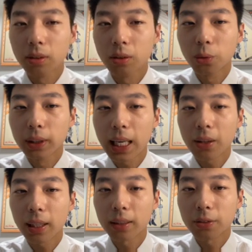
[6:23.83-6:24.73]
We
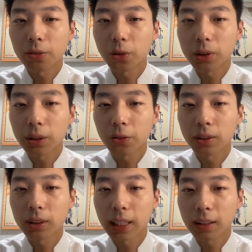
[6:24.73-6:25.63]
now get the 4
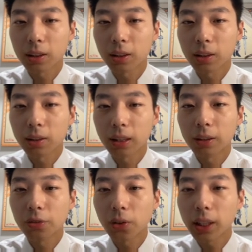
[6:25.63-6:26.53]
different textures,
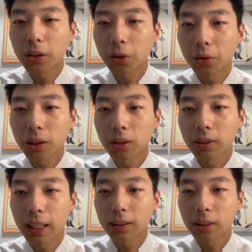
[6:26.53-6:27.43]
and for each original
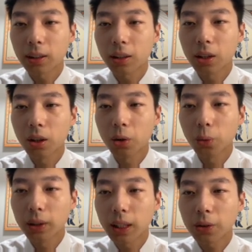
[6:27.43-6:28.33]
texture,
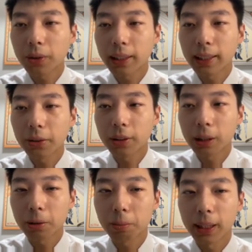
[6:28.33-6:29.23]
we know in each
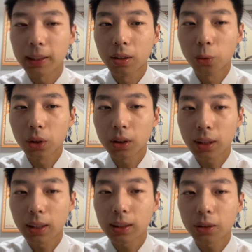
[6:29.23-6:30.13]
subspace which
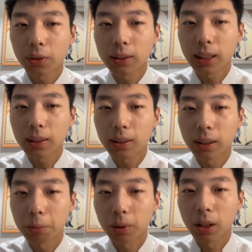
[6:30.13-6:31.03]
clustering center
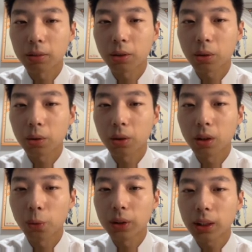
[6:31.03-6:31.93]
it belongs to.
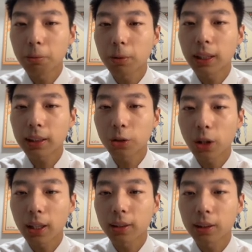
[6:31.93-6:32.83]
We simply
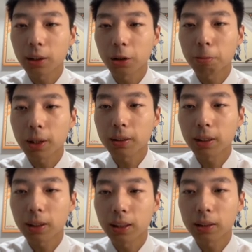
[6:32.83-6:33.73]
extract the
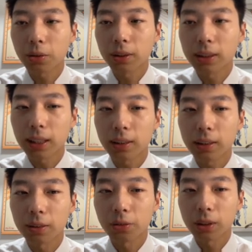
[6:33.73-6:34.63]
corresponding clustering
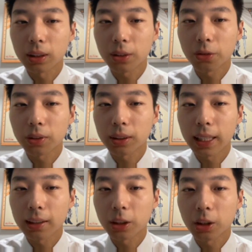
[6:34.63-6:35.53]
center from the different
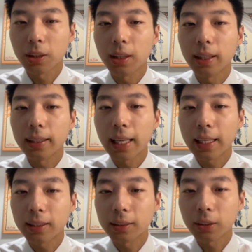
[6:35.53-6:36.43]
texture and
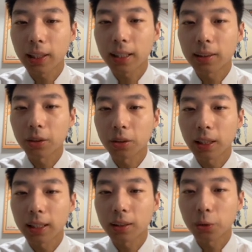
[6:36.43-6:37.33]
add them together to
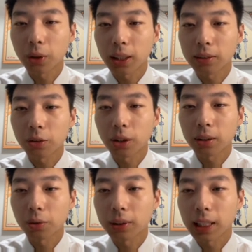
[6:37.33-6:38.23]
get the
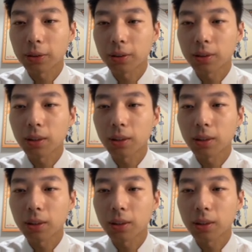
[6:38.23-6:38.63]
reconstructed result.